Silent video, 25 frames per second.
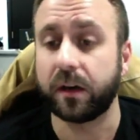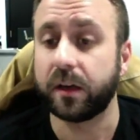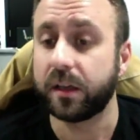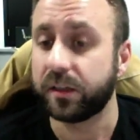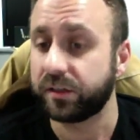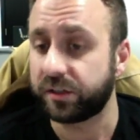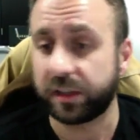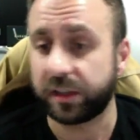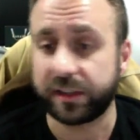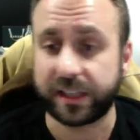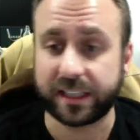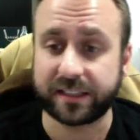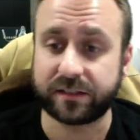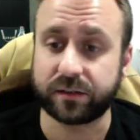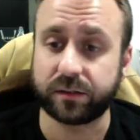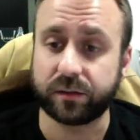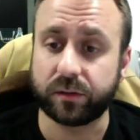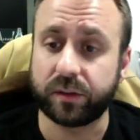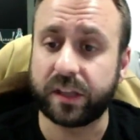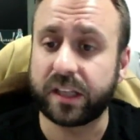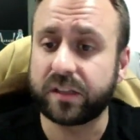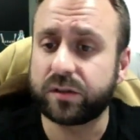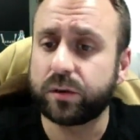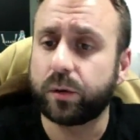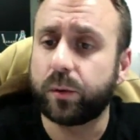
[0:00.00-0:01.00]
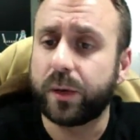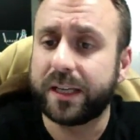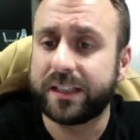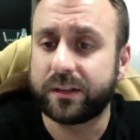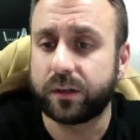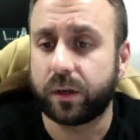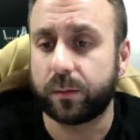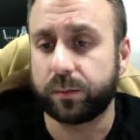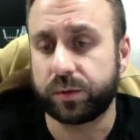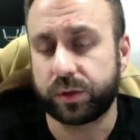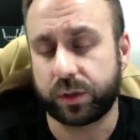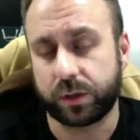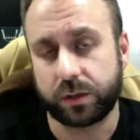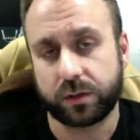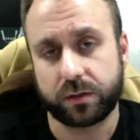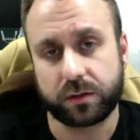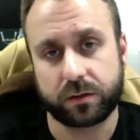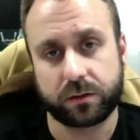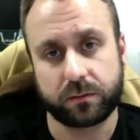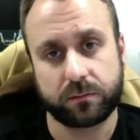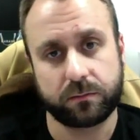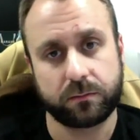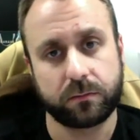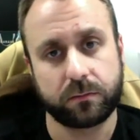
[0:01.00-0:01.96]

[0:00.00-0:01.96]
So there's always options.